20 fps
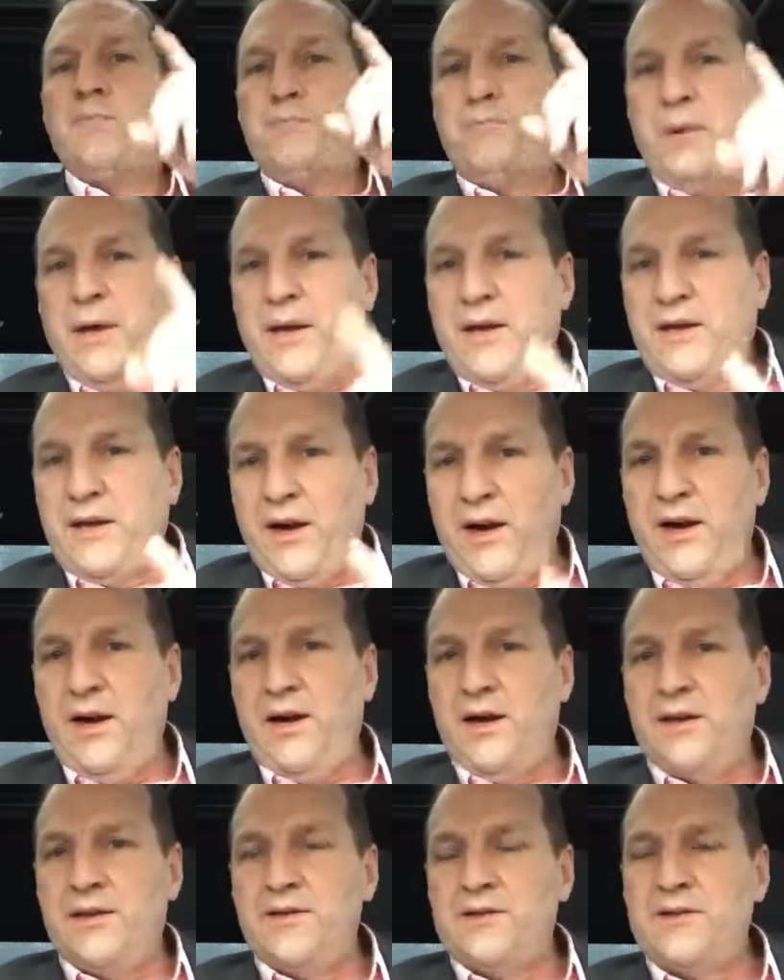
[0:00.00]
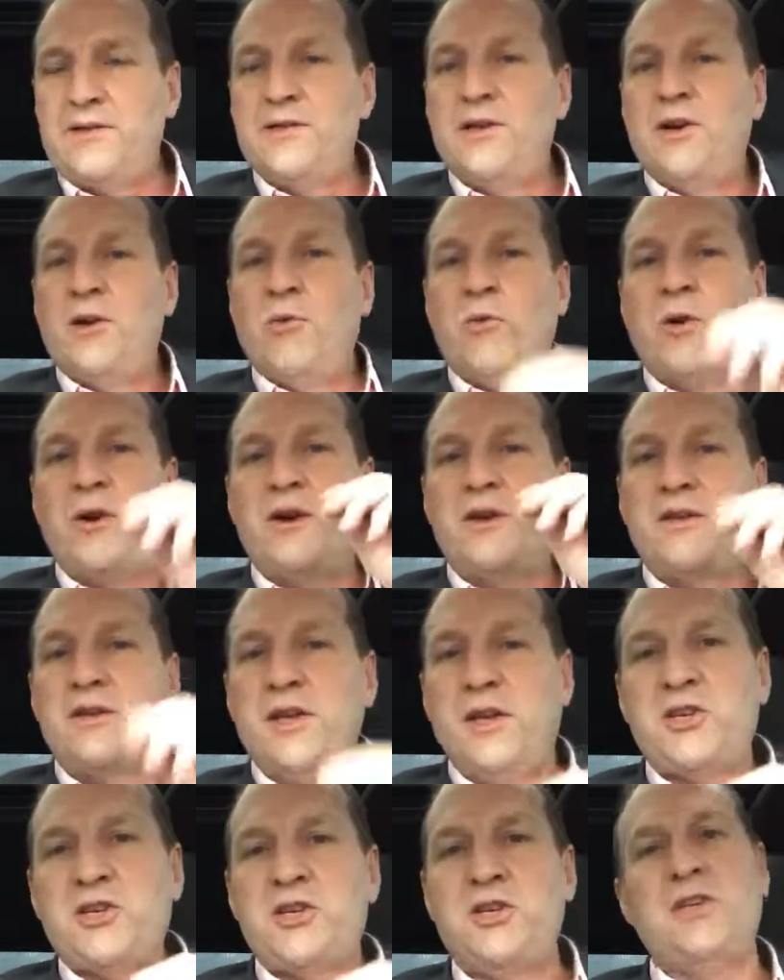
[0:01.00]
Because where
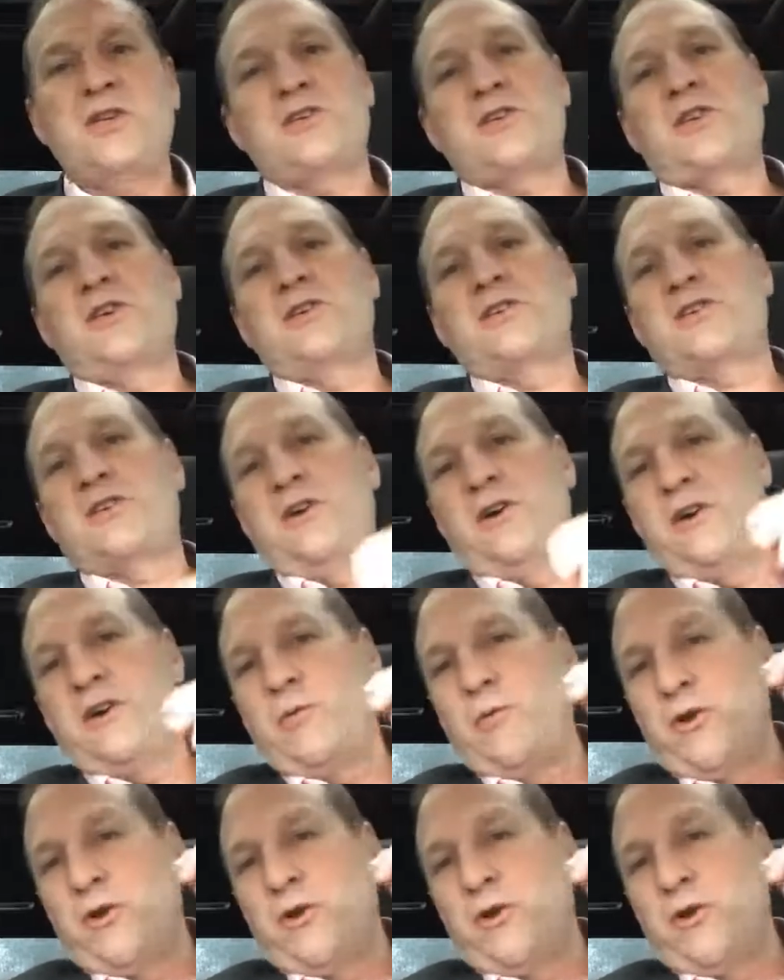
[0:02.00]
addiction is concerned,